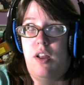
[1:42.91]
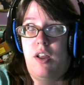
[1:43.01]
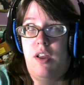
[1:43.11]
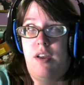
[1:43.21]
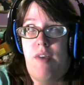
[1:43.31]

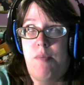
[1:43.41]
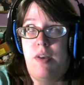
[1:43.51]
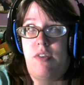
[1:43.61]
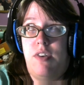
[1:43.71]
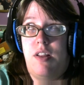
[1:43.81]
If I
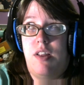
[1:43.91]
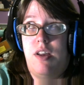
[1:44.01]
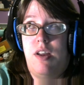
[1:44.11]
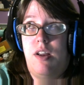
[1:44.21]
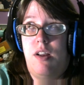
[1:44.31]
missed
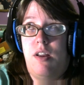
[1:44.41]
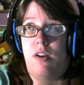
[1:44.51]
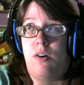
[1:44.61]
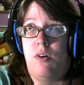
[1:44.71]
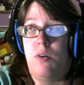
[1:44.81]
anything, you
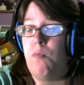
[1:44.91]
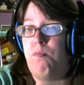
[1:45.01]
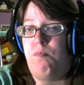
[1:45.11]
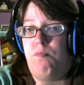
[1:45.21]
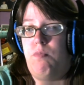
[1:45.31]
know,
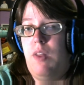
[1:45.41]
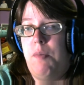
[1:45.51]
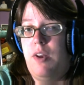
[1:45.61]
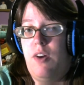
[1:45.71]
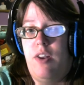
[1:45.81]

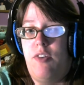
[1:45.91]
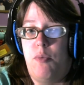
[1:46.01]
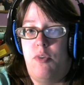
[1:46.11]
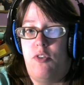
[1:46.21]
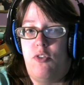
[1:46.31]
let me know. I know this
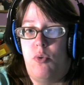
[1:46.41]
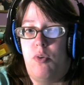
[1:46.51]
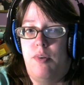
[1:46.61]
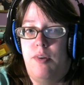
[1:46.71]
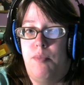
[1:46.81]
one's a
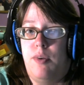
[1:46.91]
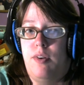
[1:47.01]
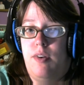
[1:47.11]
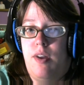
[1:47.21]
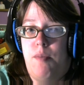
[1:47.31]
short one,
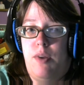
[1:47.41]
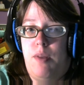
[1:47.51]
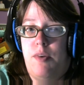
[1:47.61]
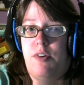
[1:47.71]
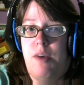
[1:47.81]
but not really
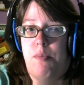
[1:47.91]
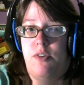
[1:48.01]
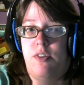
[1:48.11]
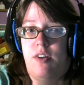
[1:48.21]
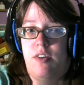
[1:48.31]
much
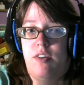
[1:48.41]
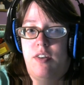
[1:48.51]
happens in it.